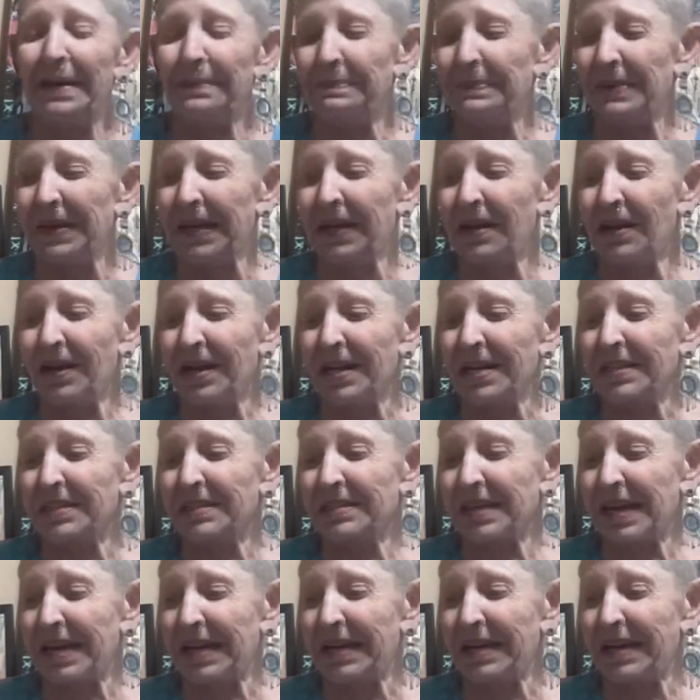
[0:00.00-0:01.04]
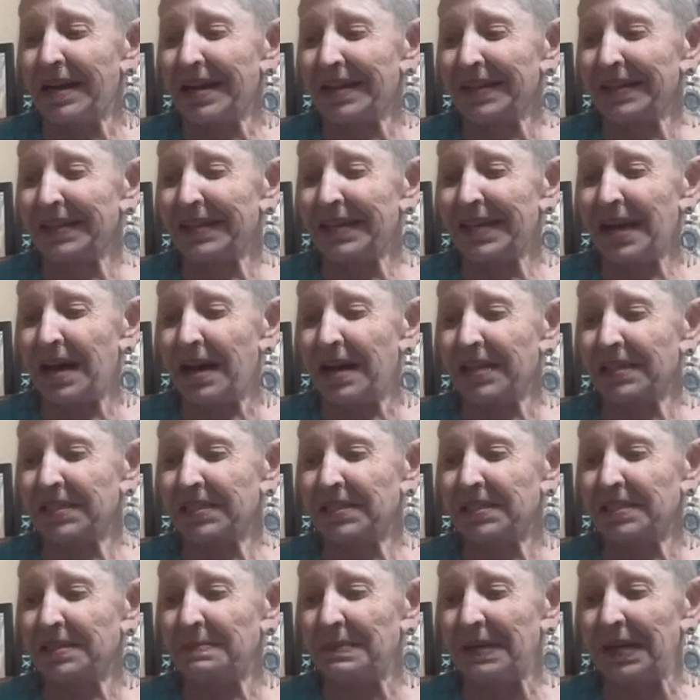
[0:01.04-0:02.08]
Because I got the
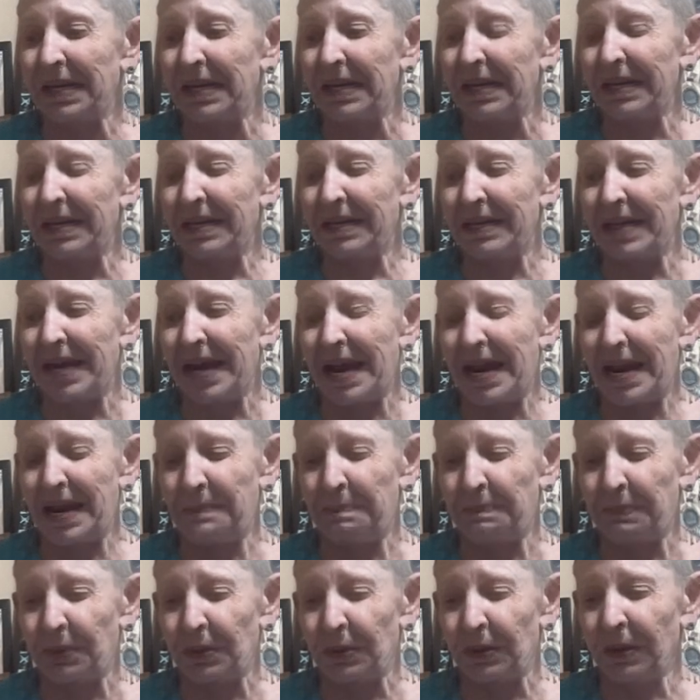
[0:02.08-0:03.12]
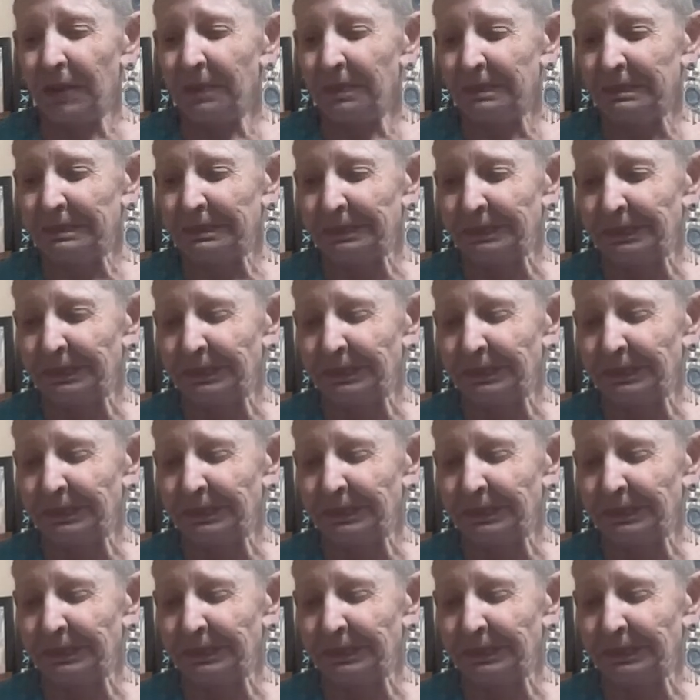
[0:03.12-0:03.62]
ostomy in April,